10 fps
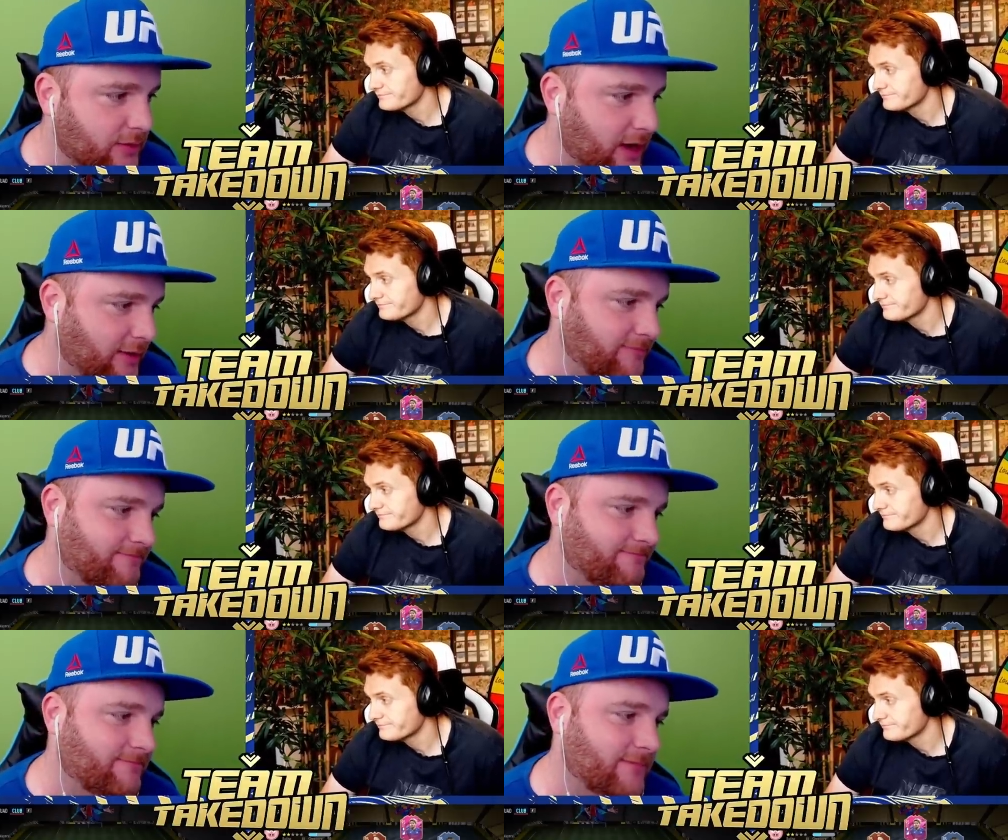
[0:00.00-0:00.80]
Speaker 1: Okay.
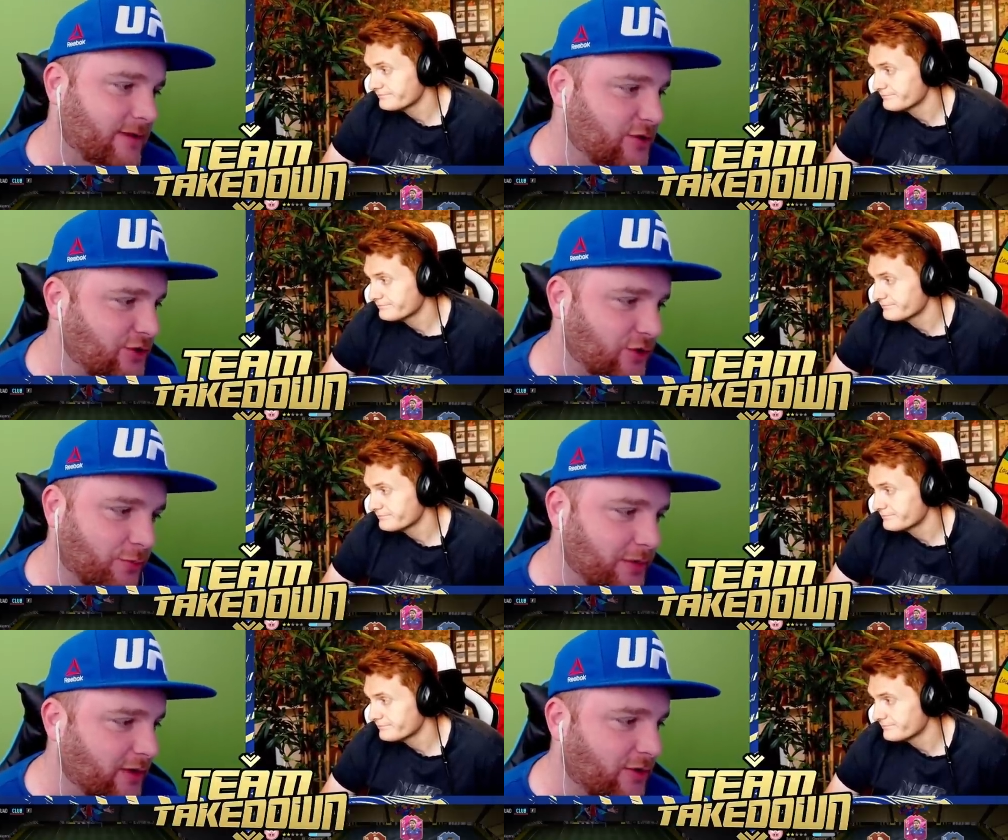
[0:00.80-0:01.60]
It should
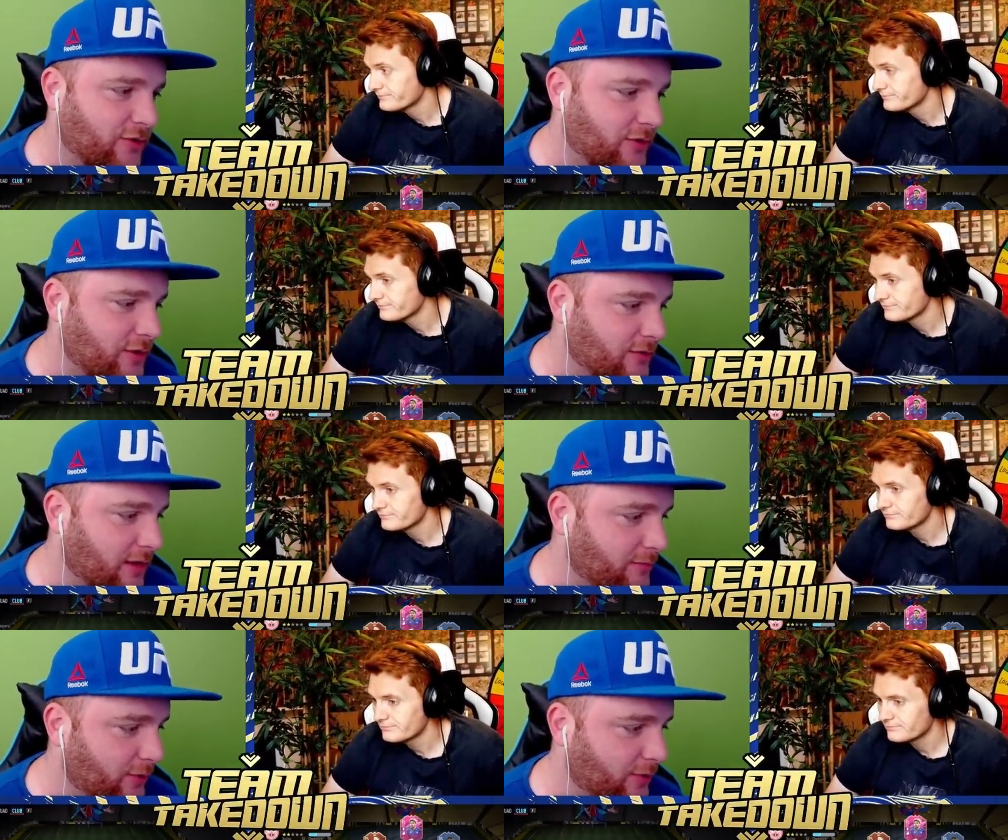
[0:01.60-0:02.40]
be Nkunku then,
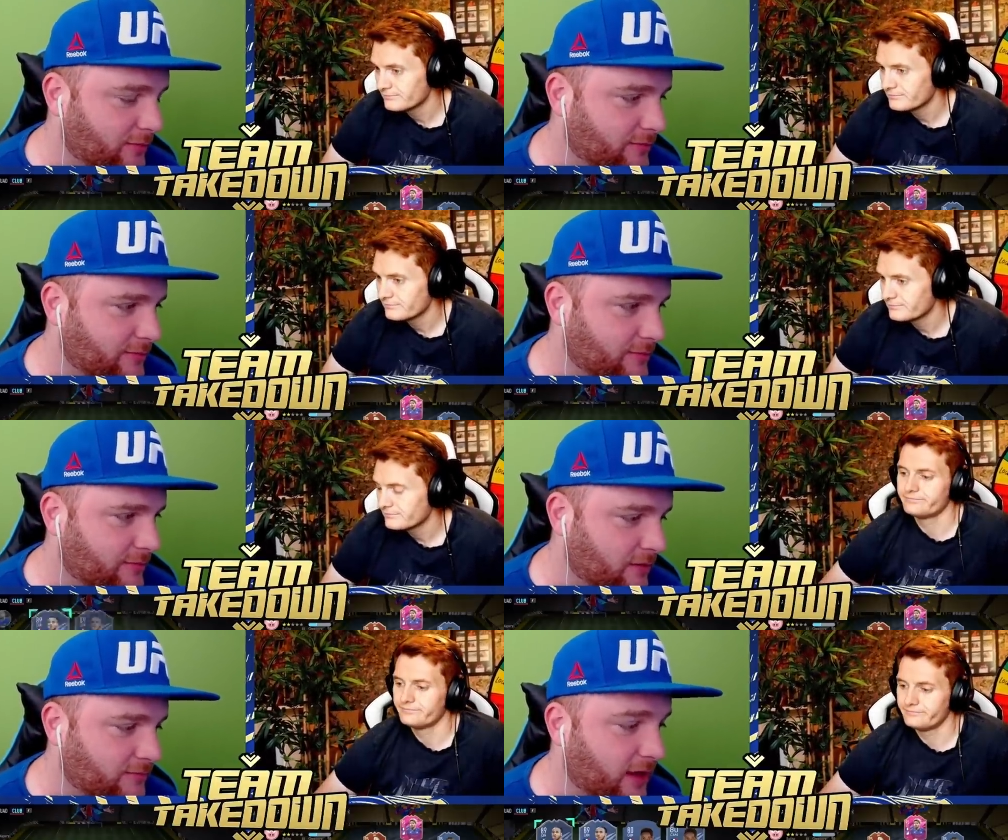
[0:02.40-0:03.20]
but...
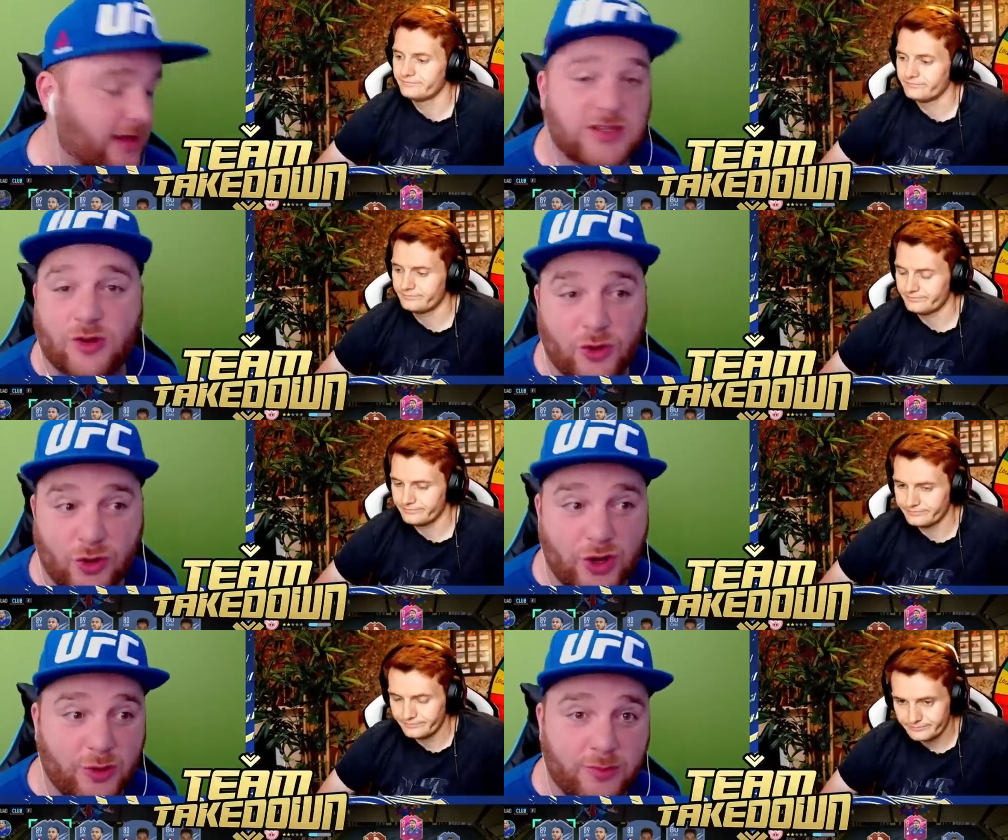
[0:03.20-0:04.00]
is it
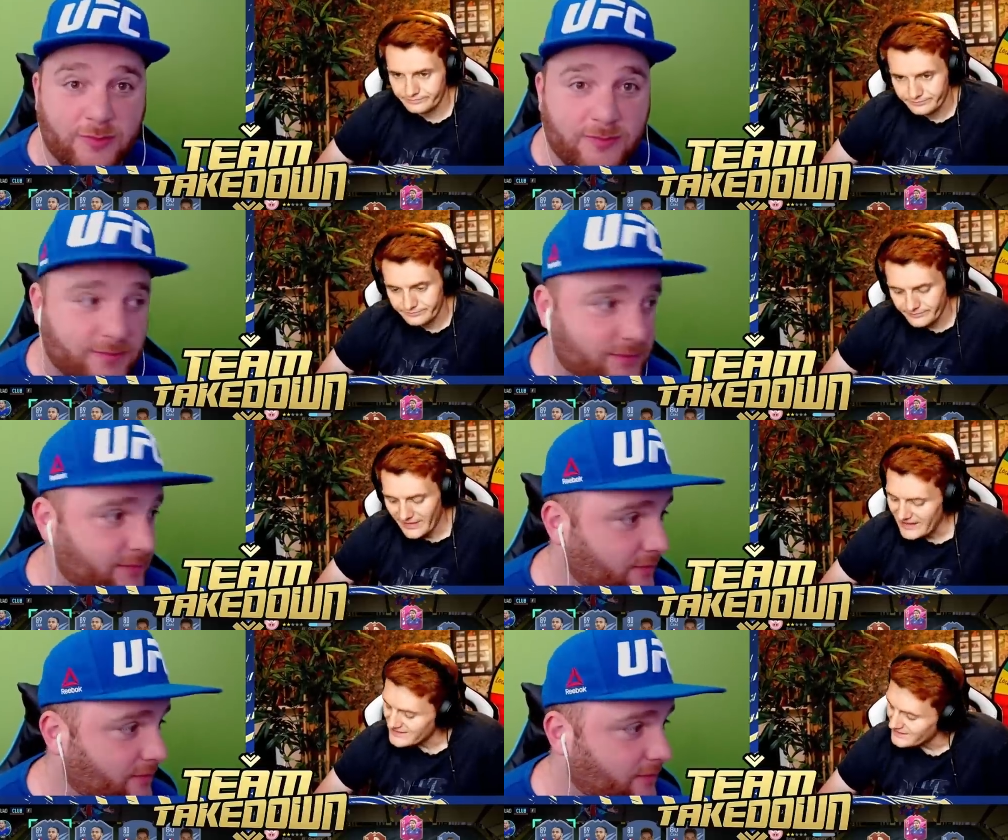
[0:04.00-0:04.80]
Nkunku?
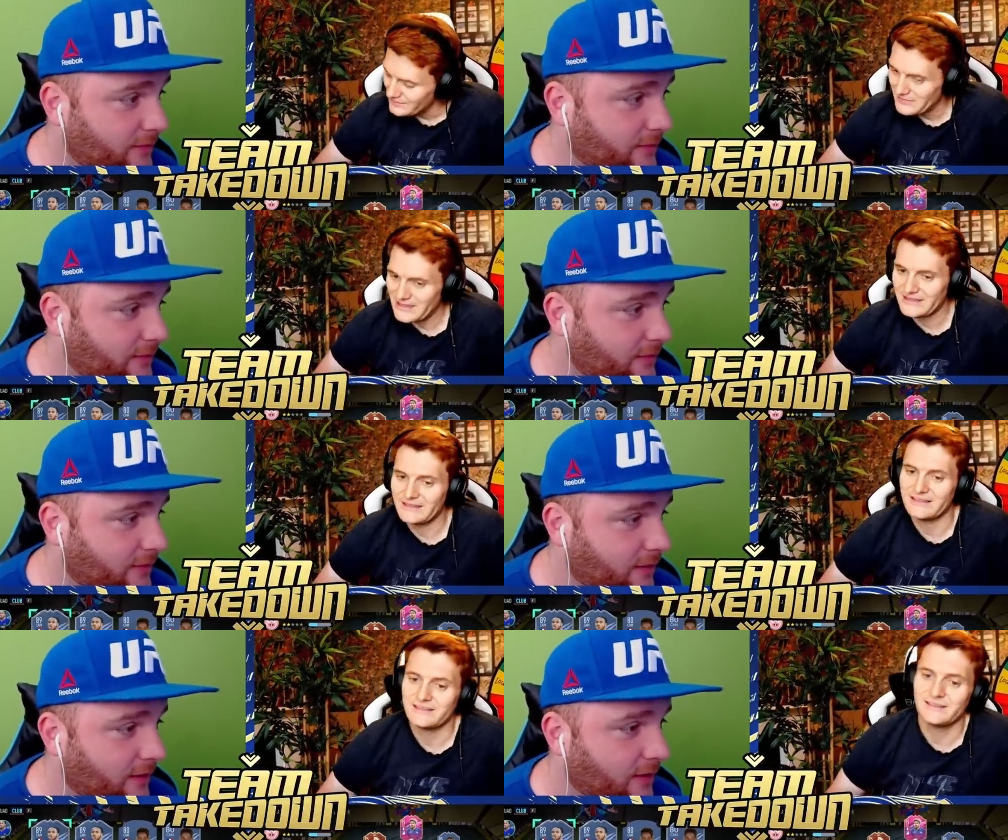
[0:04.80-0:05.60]
It's not, mate, no.